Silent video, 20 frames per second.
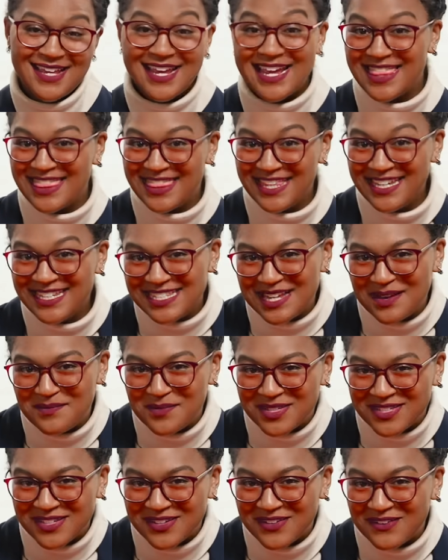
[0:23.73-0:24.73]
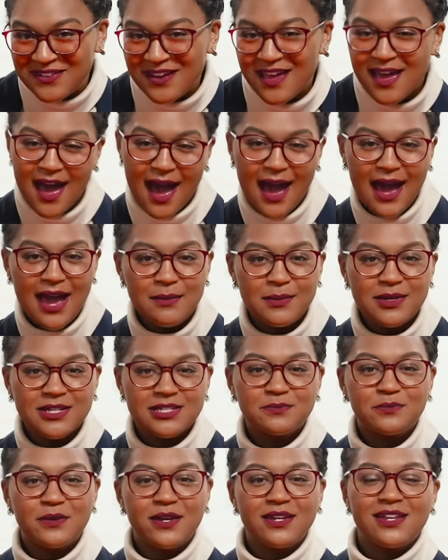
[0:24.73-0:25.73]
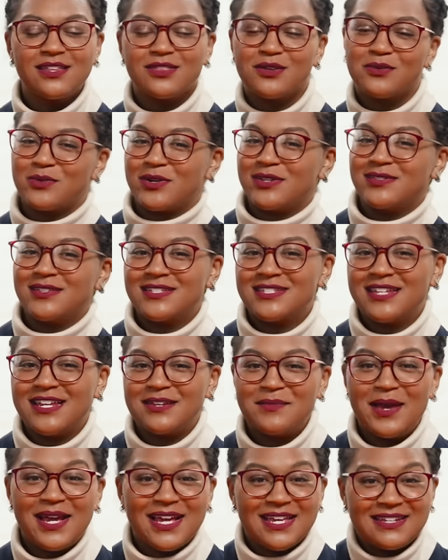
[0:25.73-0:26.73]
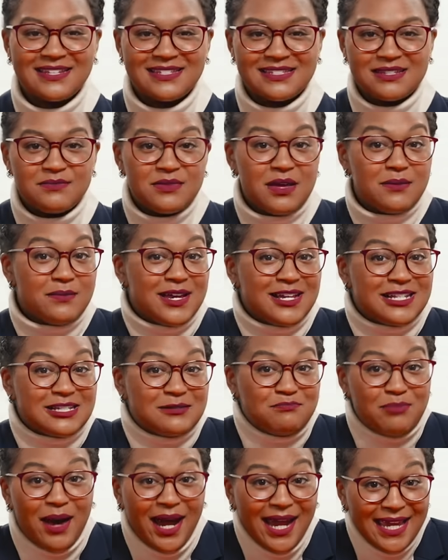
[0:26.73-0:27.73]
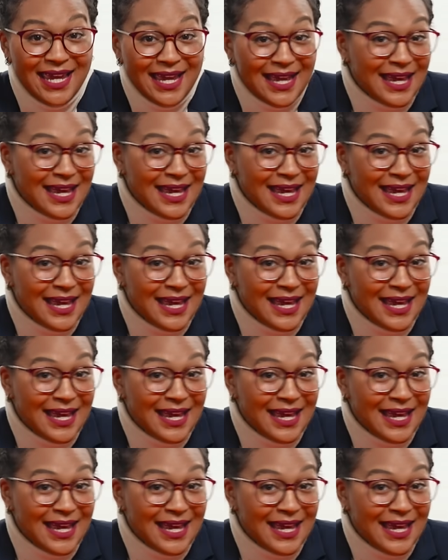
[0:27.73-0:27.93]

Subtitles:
In this episode, I'm explaining the real estate mechanism that makes buying